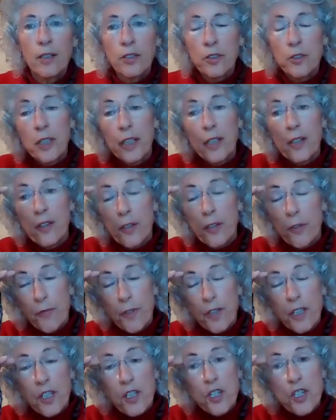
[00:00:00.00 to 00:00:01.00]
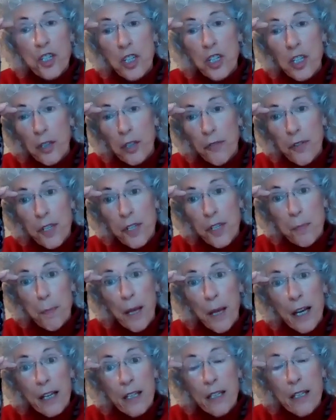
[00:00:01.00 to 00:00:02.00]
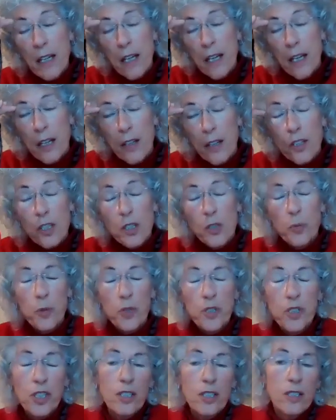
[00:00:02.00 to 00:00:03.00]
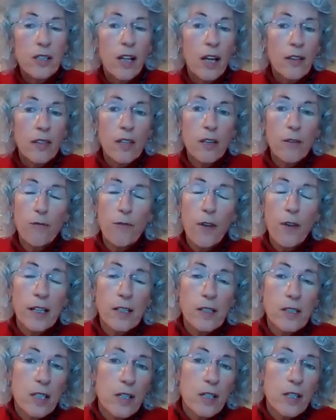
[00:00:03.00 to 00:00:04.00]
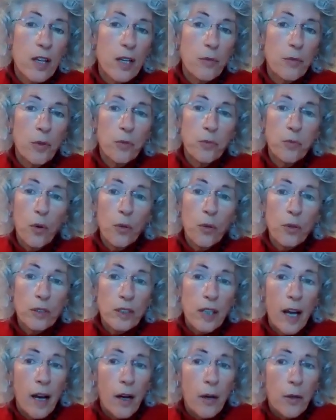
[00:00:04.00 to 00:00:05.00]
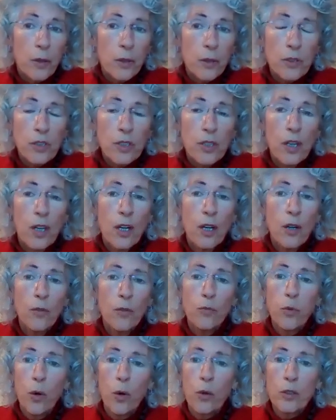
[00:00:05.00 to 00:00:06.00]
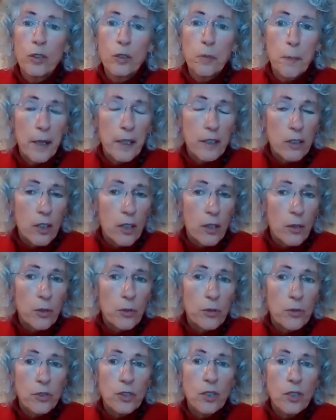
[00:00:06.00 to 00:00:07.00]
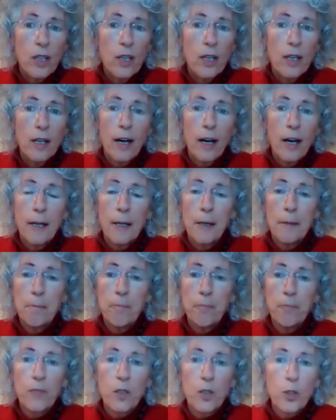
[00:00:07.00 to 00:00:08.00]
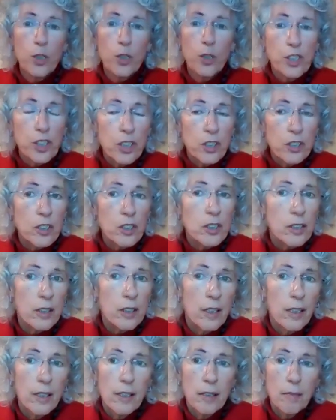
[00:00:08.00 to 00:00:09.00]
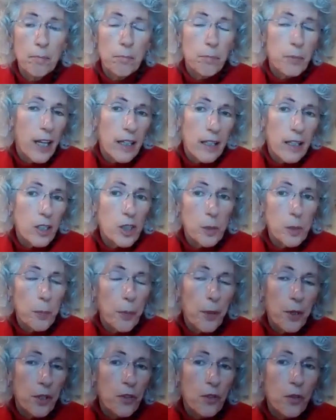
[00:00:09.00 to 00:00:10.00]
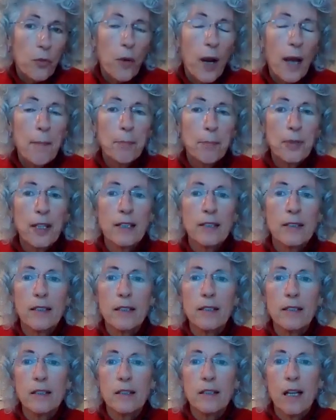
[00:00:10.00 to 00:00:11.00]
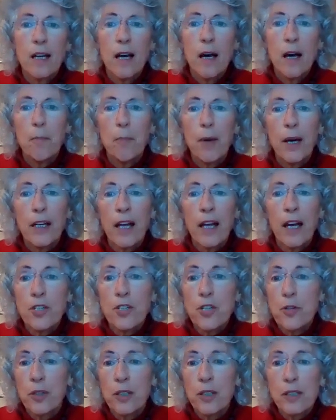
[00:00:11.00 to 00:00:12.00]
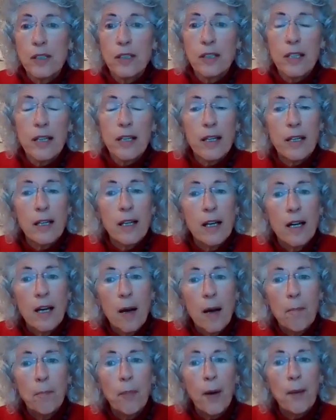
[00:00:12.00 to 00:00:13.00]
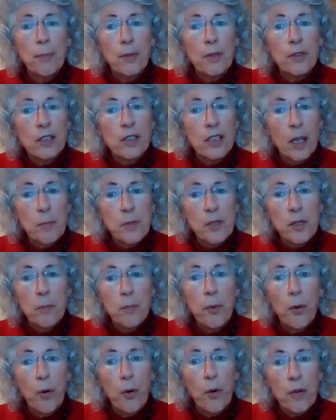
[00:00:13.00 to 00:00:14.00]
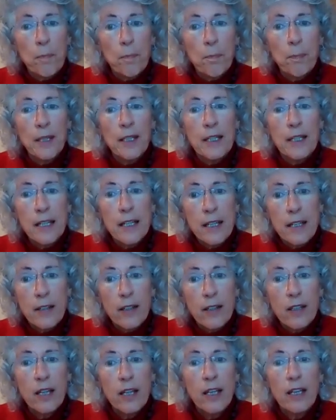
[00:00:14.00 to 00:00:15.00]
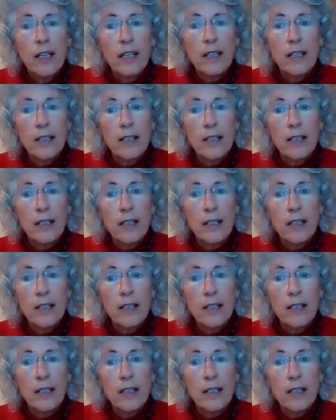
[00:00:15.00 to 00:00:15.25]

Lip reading: underneath the fitted sheet of his bed. These were just nothing fancy. They were rolled towels, rolled pillows, cushions, blankets put in the right places. But as you can see, by building up support beneath